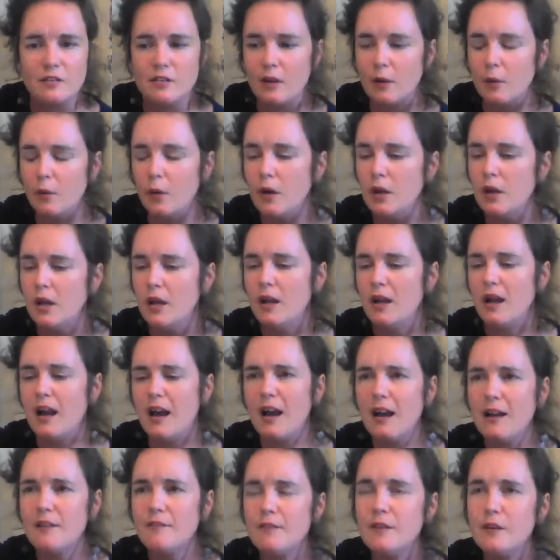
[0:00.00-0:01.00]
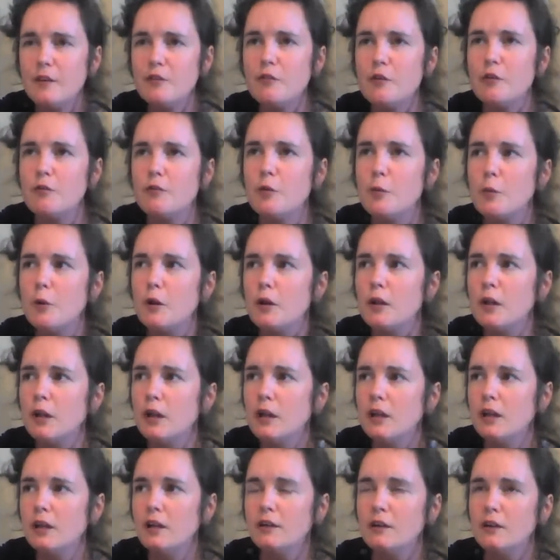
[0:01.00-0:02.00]
So I feel vulnerable,
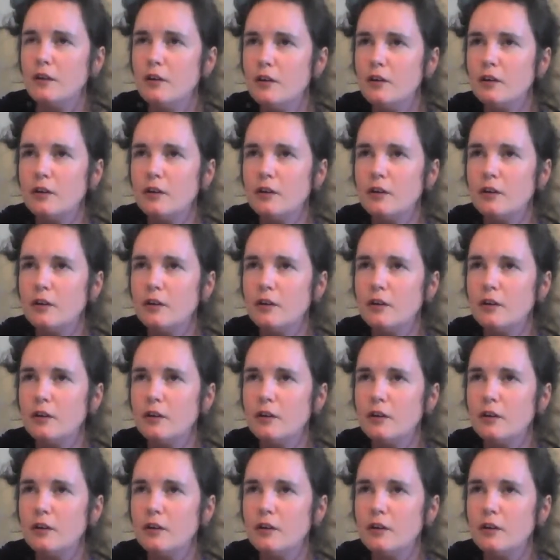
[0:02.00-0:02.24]
you're